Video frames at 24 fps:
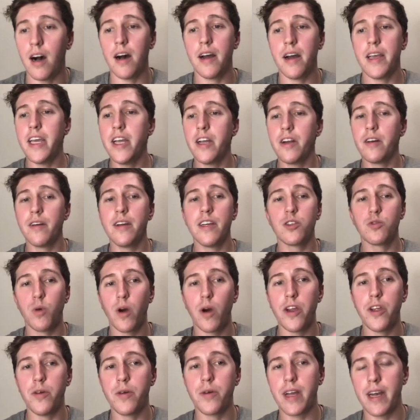Here is where
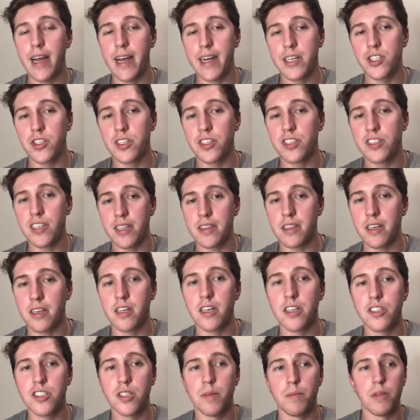you can actually set the
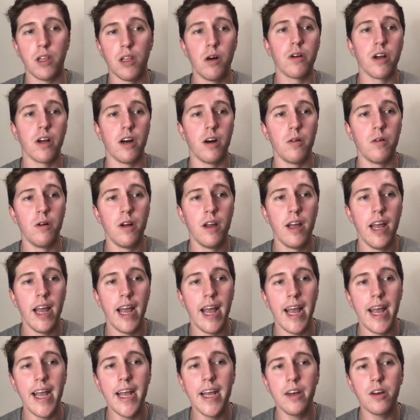custom logo.
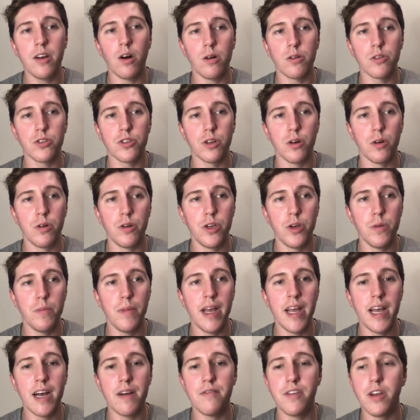And also, you
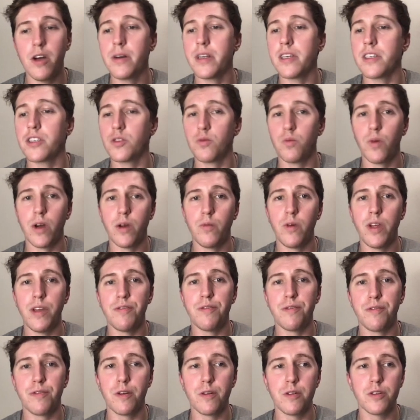may have noticed when we
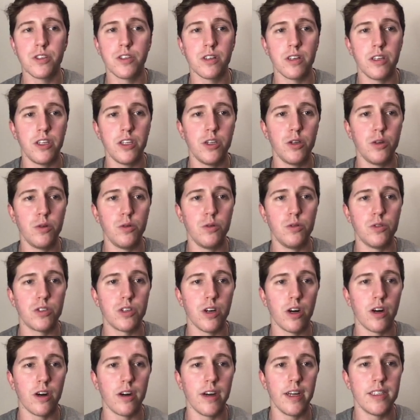first used
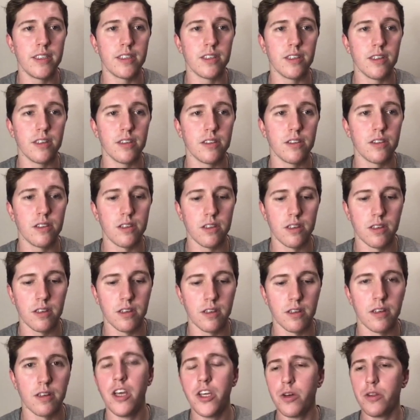our instance,
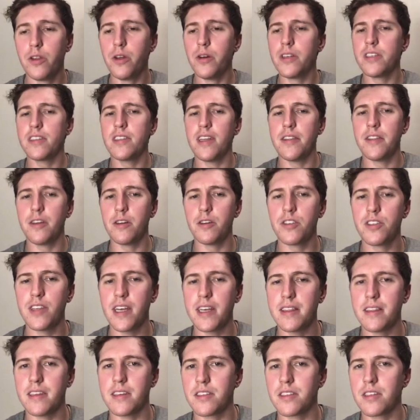you'll notice that there's
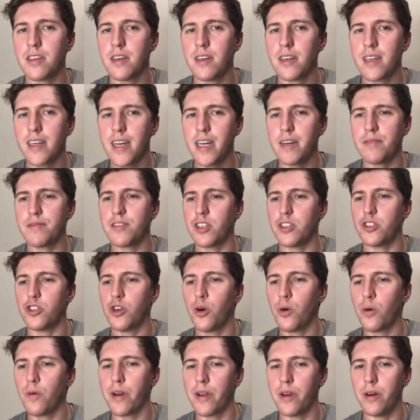like this kind of
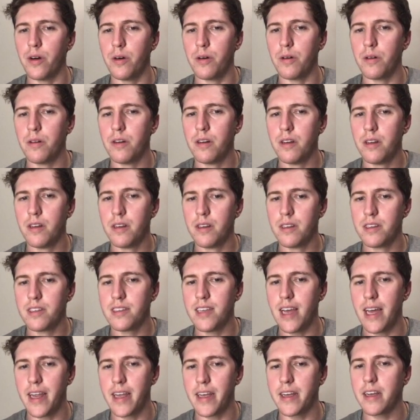tutorial
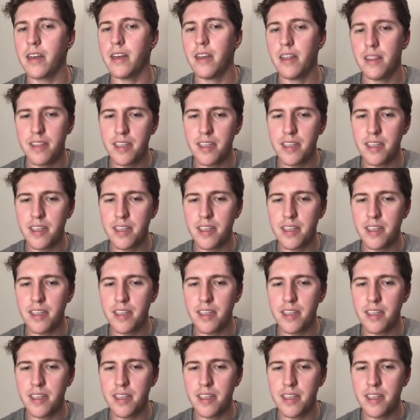setting.